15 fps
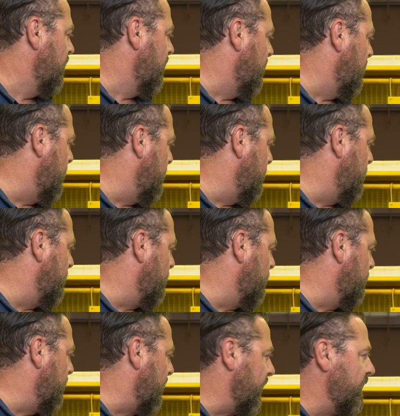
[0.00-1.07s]
Uh,
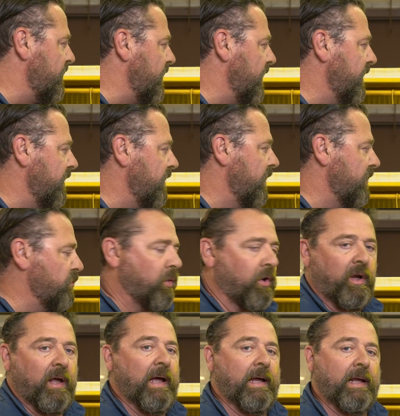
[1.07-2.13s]
like I said, it does
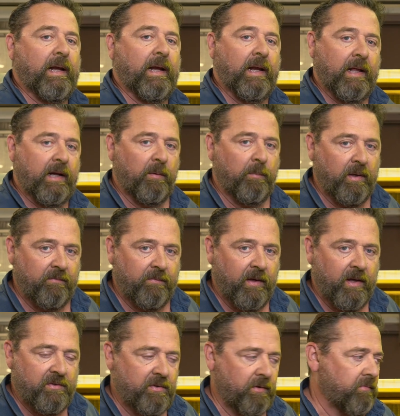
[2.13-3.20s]
work a little bit
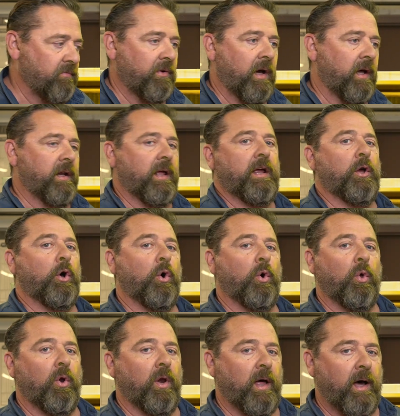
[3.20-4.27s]
faster, not a
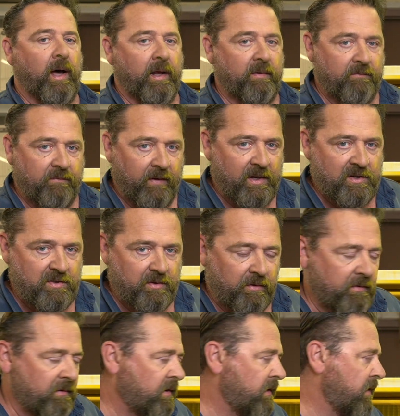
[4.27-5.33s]
whole lot faster,